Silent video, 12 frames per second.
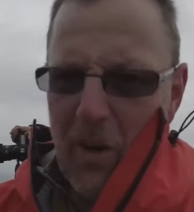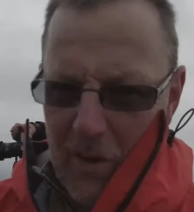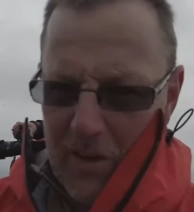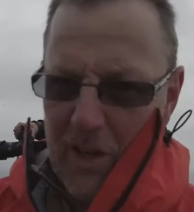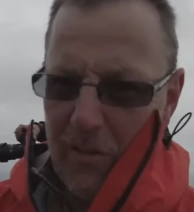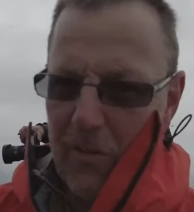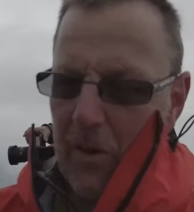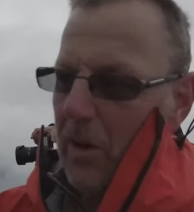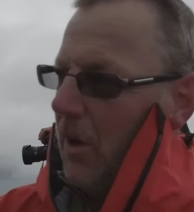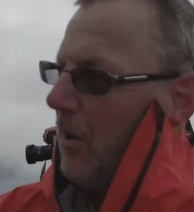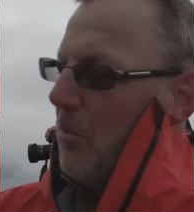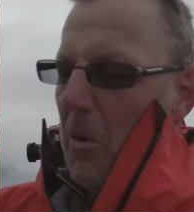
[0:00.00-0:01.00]
Very different,
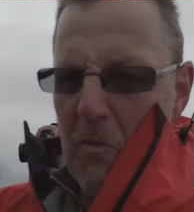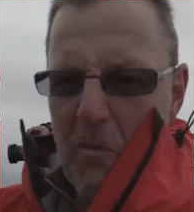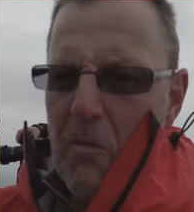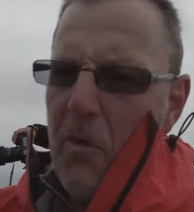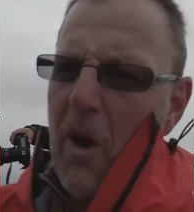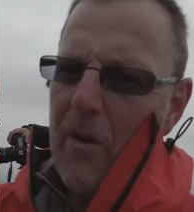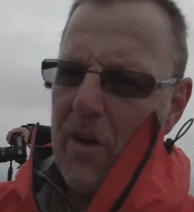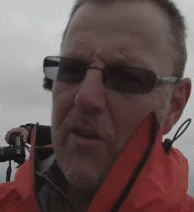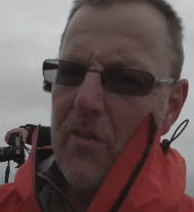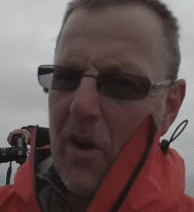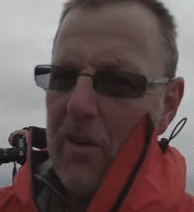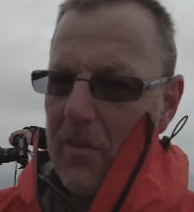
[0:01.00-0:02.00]
but very,
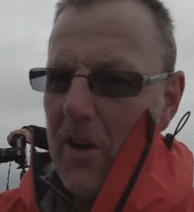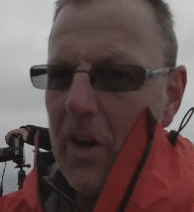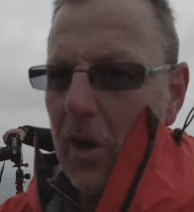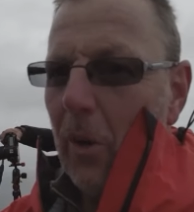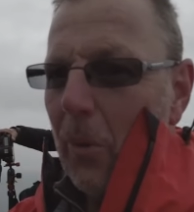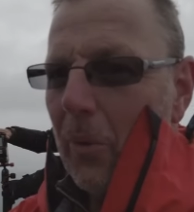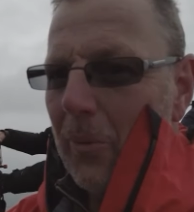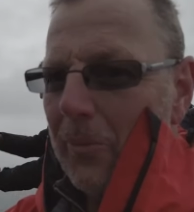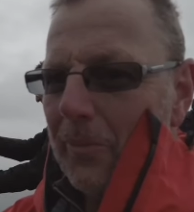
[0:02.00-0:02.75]
very, very cool.